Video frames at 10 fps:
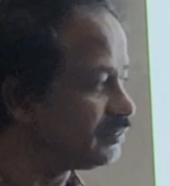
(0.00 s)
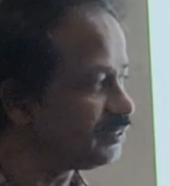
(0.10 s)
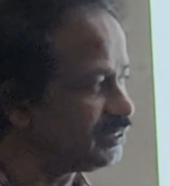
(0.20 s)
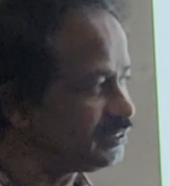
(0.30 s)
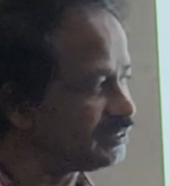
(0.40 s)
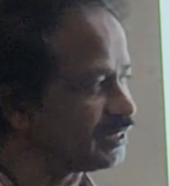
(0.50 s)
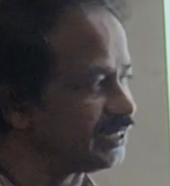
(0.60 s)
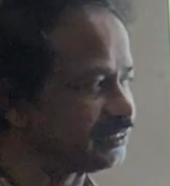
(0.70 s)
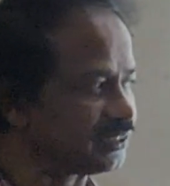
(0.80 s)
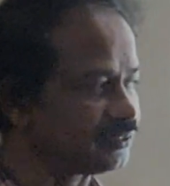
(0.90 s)
So this is the
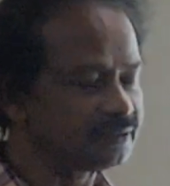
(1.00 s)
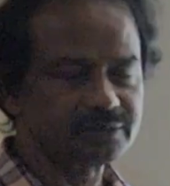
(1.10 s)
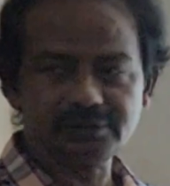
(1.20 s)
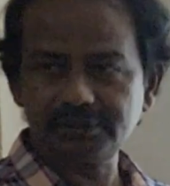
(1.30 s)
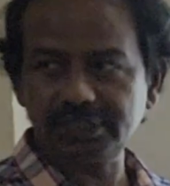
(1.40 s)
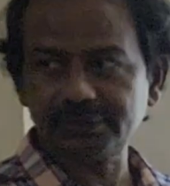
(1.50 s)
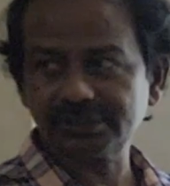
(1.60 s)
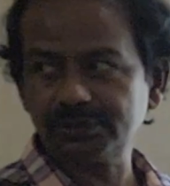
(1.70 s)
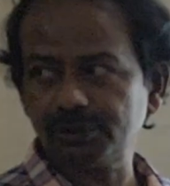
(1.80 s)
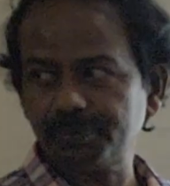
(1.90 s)
condition,
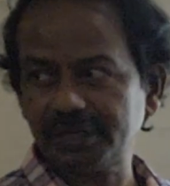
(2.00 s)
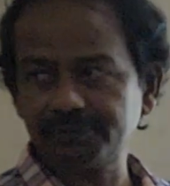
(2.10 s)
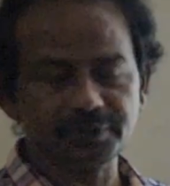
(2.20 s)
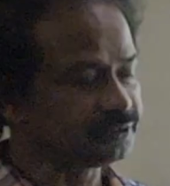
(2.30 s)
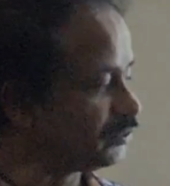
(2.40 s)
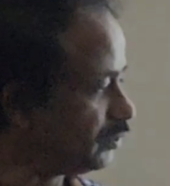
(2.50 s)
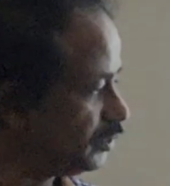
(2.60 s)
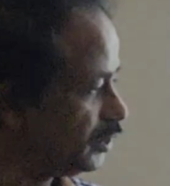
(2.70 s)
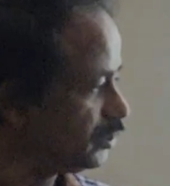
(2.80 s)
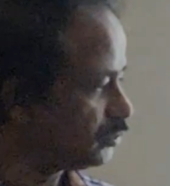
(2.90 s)
equation
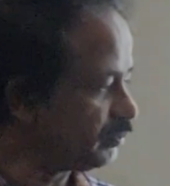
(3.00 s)
2.40.